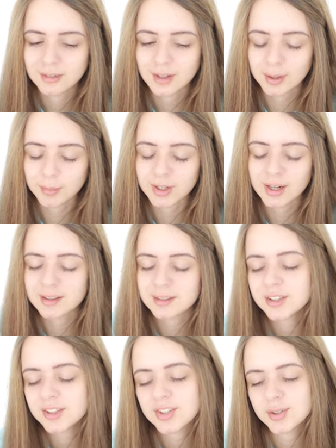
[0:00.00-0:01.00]
I mean, at
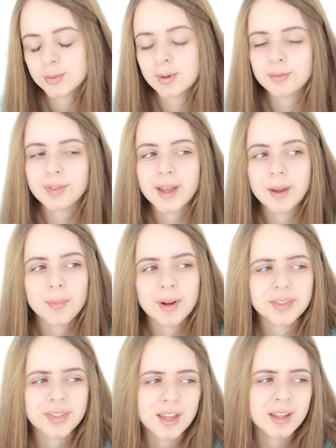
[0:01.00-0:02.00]
least two of them, I
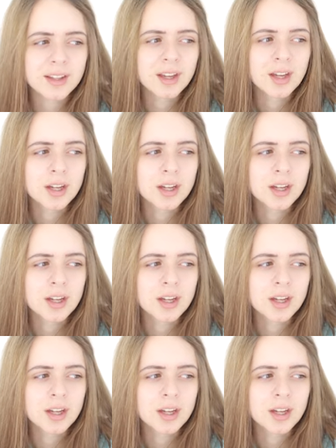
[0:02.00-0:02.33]
think